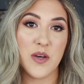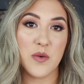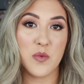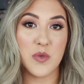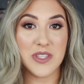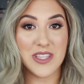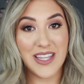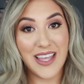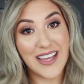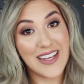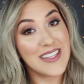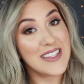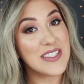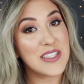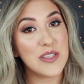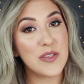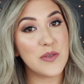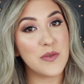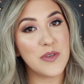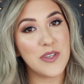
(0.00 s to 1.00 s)
would like
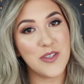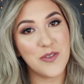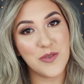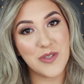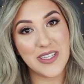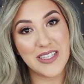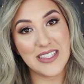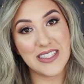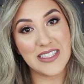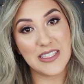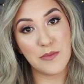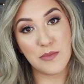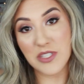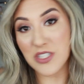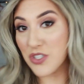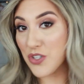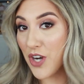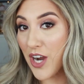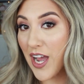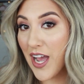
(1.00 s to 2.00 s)
to, you can
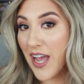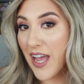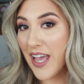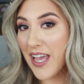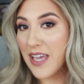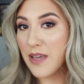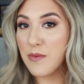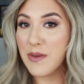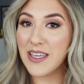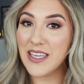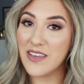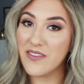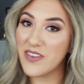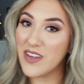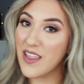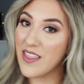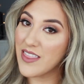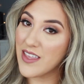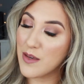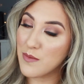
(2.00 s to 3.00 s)
subscribe, give
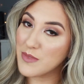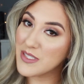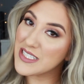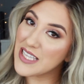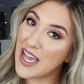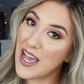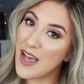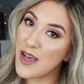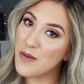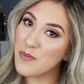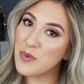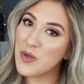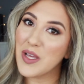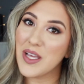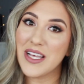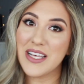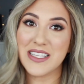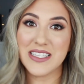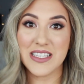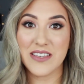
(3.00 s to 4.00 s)
it a thumbs up,
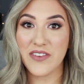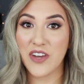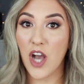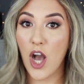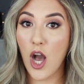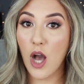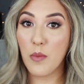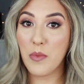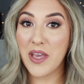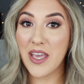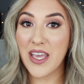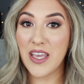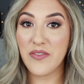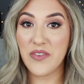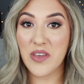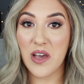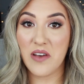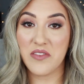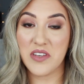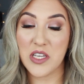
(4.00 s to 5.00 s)
leave a comment if
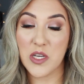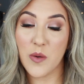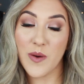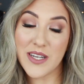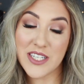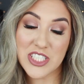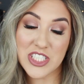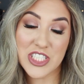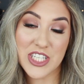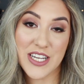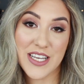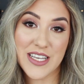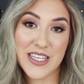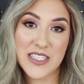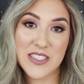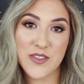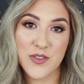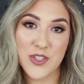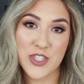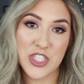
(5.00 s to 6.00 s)
you have any
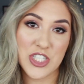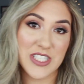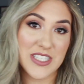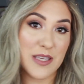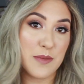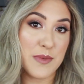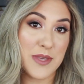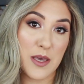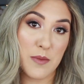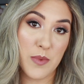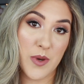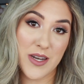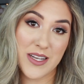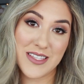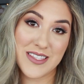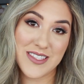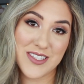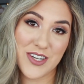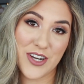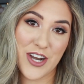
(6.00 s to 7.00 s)
questions, or just hit me up on
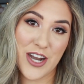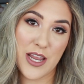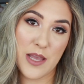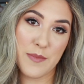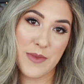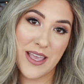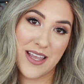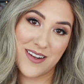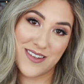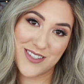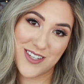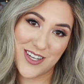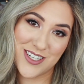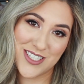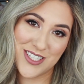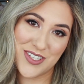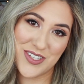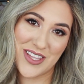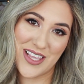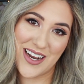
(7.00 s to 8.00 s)
Instagram and I'll talk
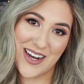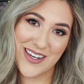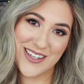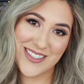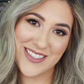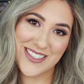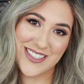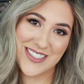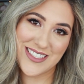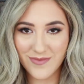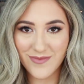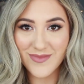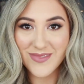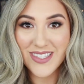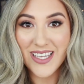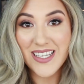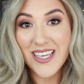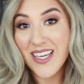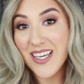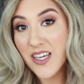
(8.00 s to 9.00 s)
to you there.
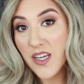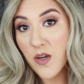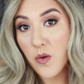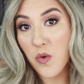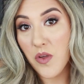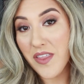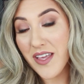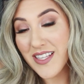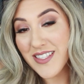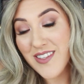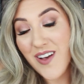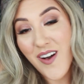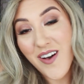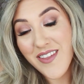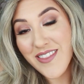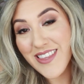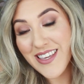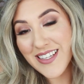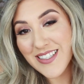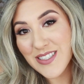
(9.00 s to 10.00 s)
Well, that's all.
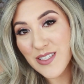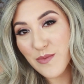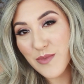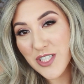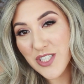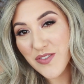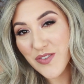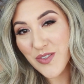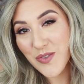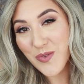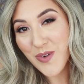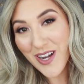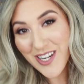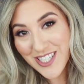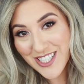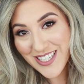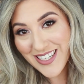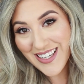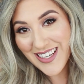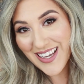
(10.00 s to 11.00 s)
Thanks so much for
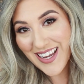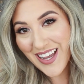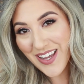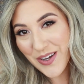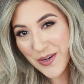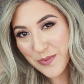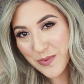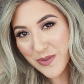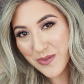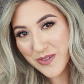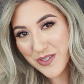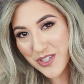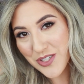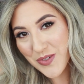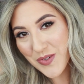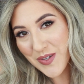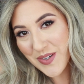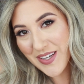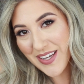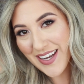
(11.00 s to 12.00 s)
watching. I hope you
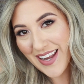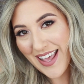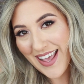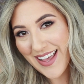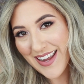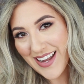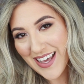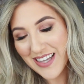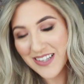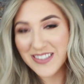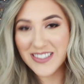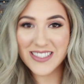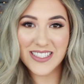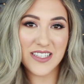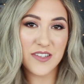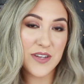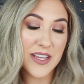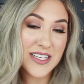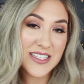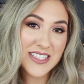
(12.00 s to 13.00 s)
enjoyed, and I'll see
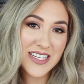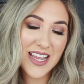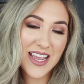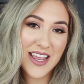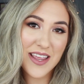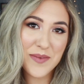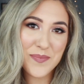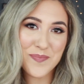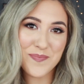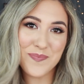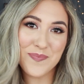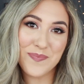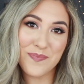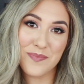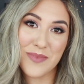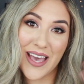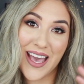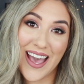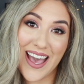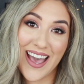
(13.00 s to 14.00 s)
you next time.
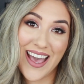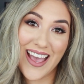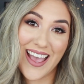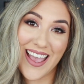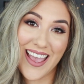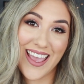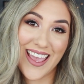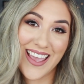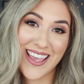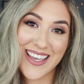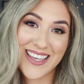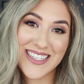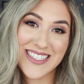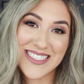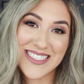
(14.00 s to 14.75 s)
Bye!